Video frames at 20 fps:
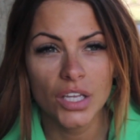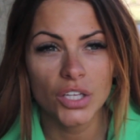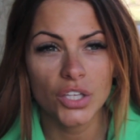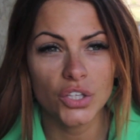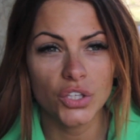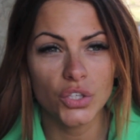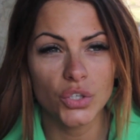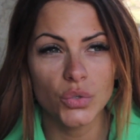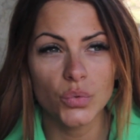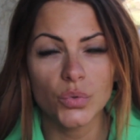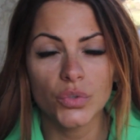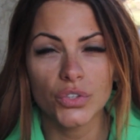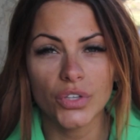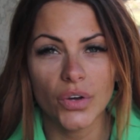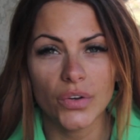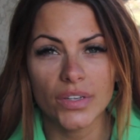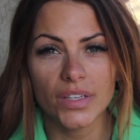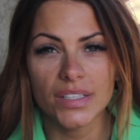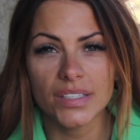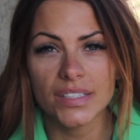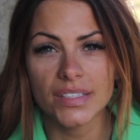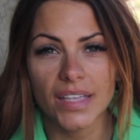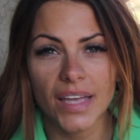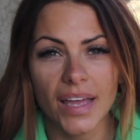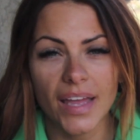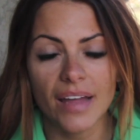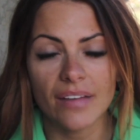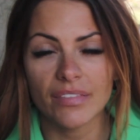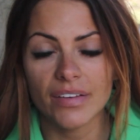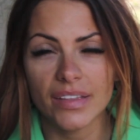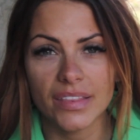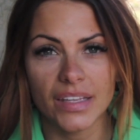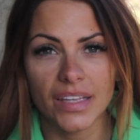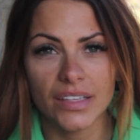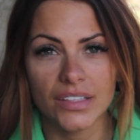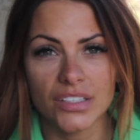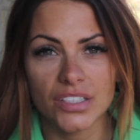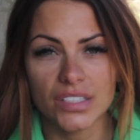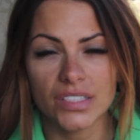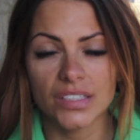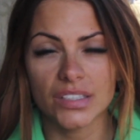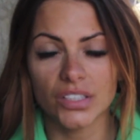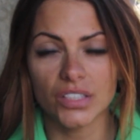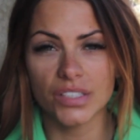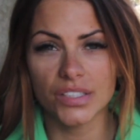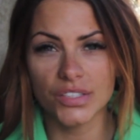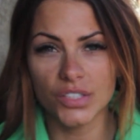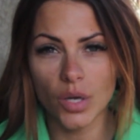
you will notice that everything just looks